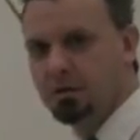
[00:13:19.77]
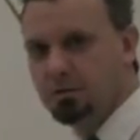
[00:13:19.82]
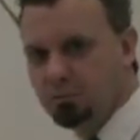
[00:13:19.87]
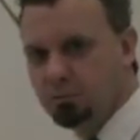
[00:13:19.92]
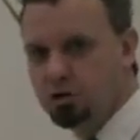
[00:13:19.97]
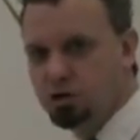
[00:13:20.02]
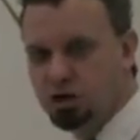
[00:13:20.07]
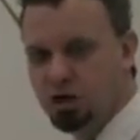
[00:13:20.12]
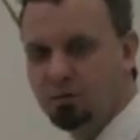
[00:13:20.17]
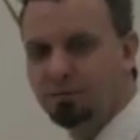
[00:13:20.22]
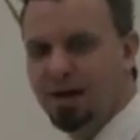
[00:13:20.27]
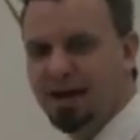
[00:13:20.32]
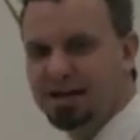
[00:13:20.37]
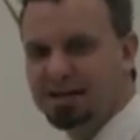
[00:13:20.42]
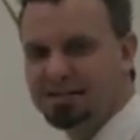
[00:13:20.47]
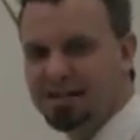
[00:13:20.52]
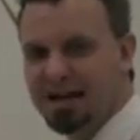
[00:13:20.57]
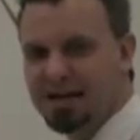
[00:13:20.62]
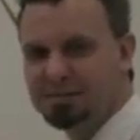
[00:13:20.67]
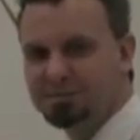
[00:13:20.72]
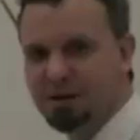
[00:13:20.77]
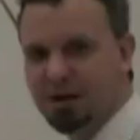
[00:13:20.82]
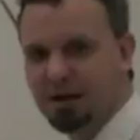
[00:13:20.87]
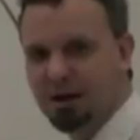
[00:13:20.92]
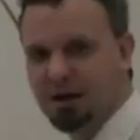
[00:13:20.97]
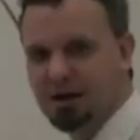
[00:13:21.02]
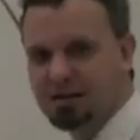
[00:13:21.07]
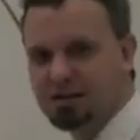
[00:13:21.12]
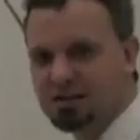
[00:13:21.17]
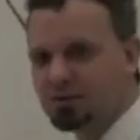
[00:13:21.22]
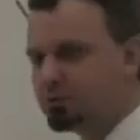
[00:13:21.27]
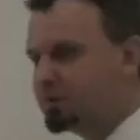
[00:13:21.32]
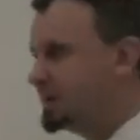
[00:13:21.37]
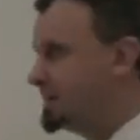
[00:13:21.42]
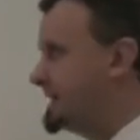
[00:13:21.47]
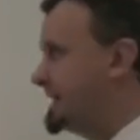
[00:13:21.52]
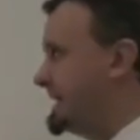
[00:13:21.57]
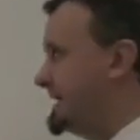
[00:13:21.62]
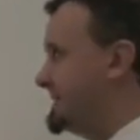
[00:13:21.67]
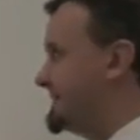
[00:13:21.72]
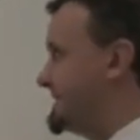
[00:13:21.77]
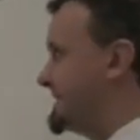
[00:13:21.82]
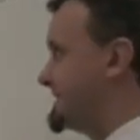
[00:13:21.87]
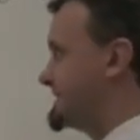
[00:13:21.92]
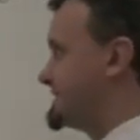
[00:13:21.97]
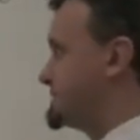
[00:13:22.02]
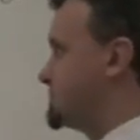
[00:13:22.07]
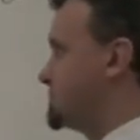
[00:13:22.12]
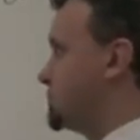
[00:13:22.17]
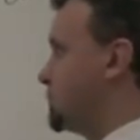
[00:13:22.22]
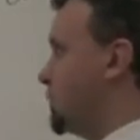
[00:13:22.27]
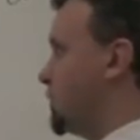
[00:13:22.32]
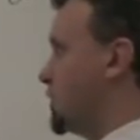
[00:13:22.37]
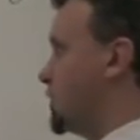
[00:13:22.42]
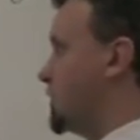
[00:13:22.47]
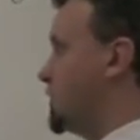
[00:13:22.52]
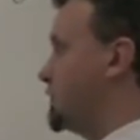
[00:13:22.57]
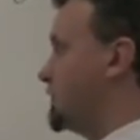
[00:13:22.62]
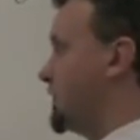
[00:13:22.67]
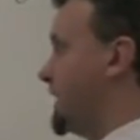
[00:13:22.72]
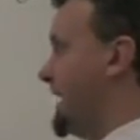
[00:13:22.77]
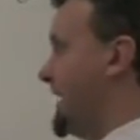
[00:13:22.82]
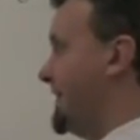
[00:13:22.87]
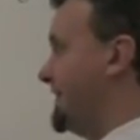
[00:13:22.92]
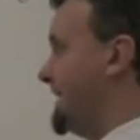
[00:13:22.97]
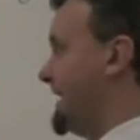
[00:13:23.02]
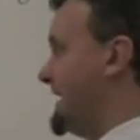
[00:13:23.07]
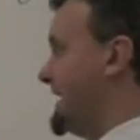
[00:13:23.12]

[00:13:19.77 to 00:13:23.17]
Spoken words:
Which should make sense because you would need this 1 over ln